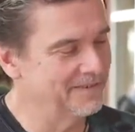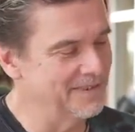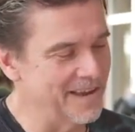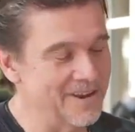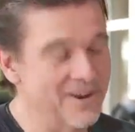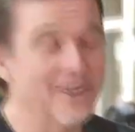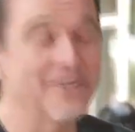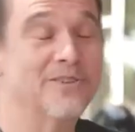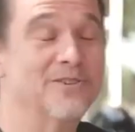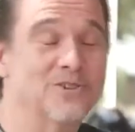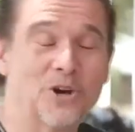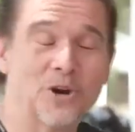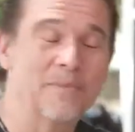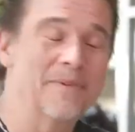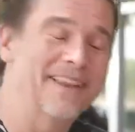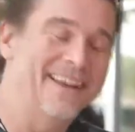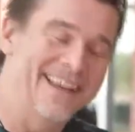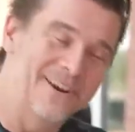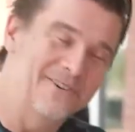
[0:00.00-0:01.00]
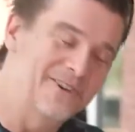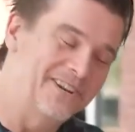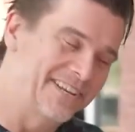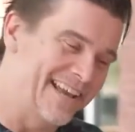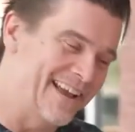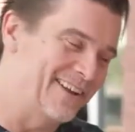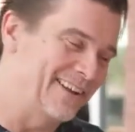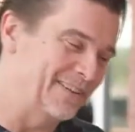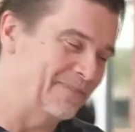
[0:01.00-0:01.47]
another German here in
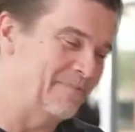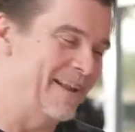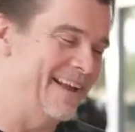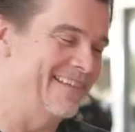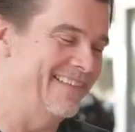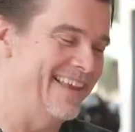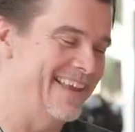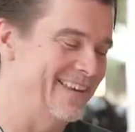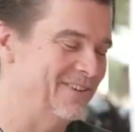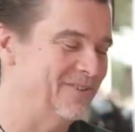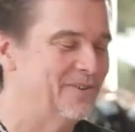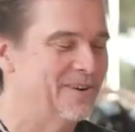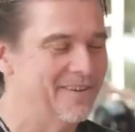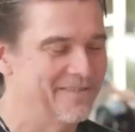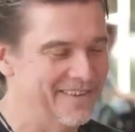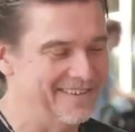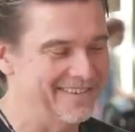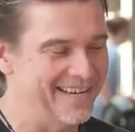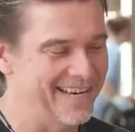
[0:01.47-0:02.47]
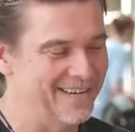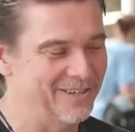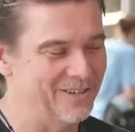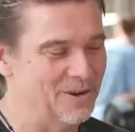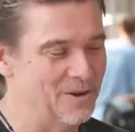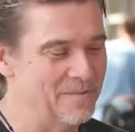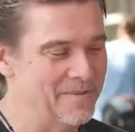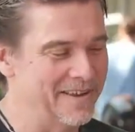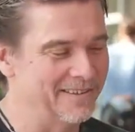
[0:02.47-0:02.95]
town explained the history of this dish
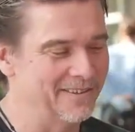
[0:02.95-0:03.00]
to me.